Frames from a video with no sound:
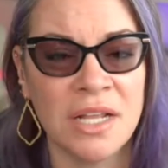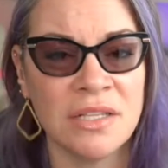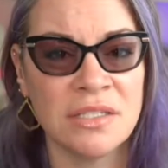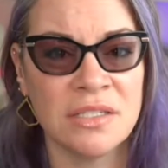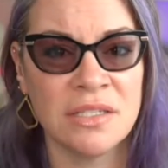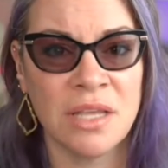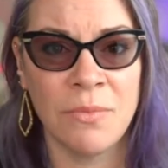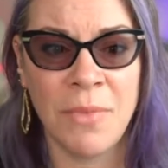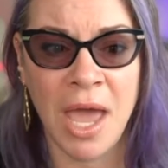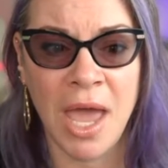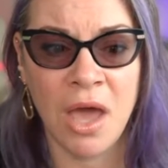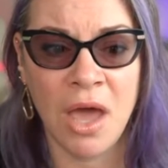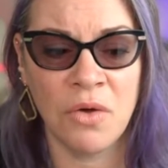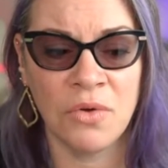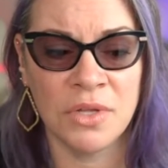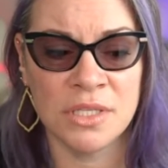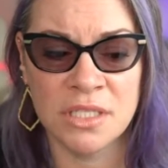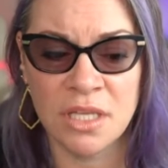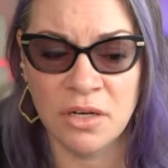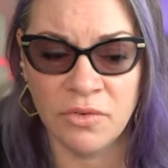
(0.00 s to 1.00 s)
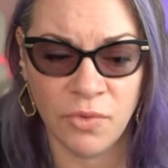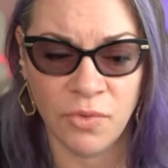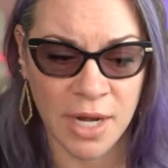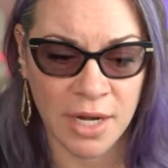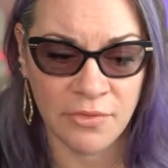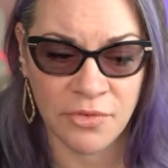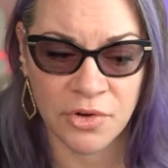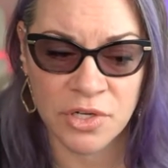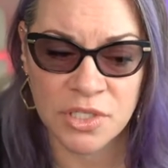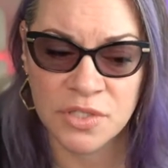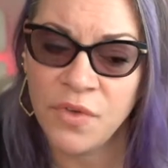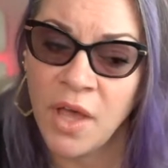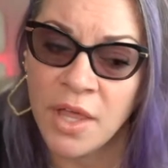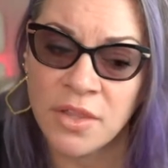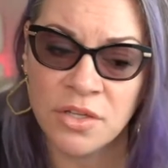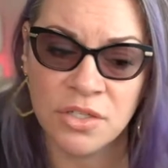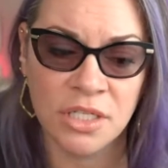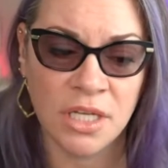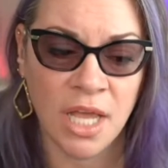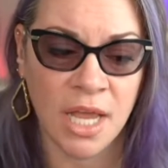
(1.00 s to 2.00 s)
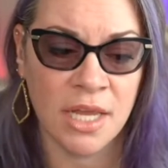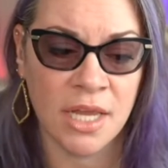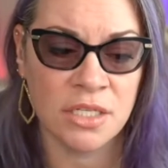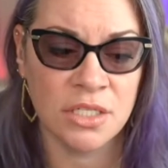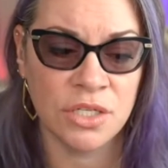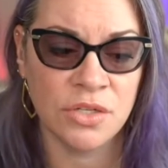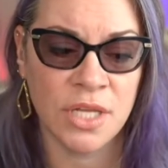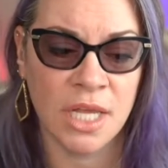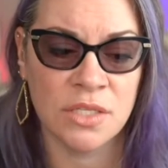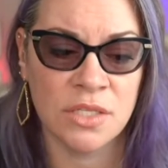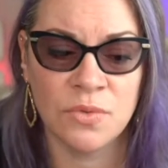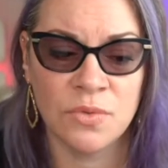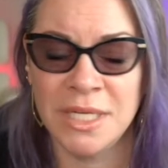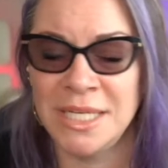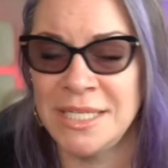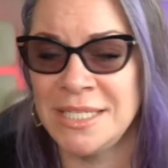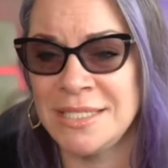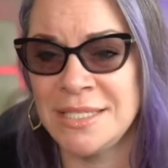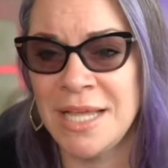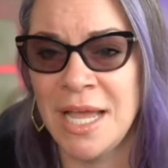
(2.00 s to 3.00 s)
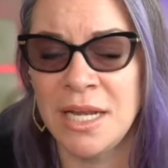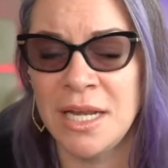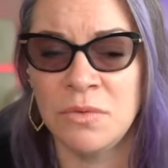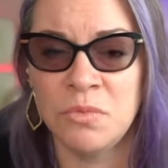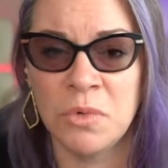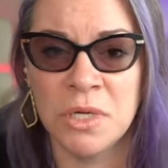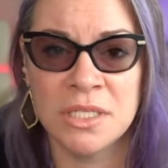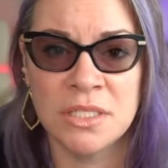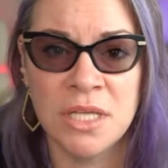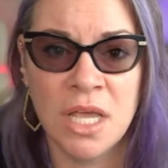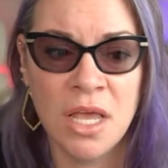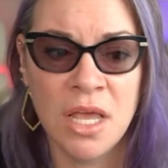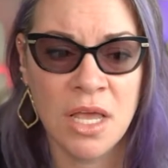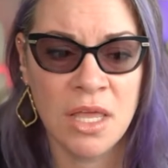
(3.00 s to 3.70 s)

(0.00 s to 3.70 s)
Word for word: and somehow instead of waiting for his father to die in 2 days what he decided was